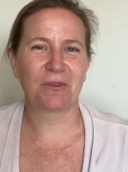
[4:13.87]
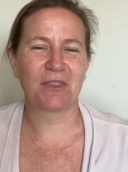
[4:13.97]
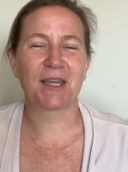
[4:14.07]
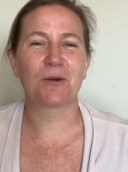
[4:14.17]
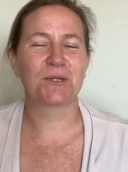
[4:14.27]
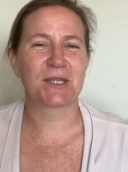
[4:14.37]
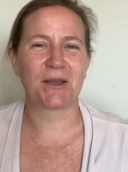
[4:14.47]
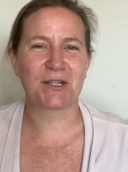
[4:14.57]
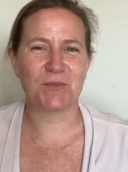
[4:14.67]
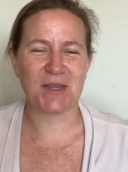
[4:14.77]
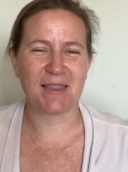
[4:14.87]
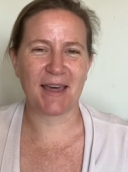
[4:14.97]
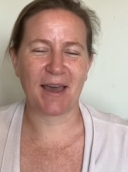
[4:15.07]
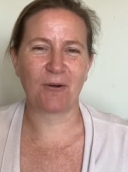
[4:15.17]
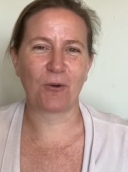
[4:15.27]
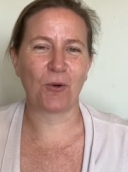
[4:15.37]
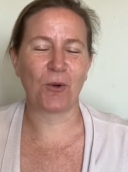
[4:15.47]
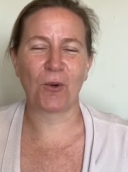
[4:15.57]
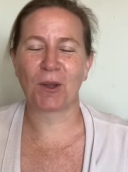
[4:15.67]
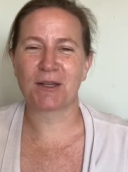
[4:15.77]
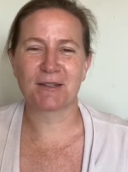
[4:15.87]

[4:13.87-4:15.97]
think was going to be there or,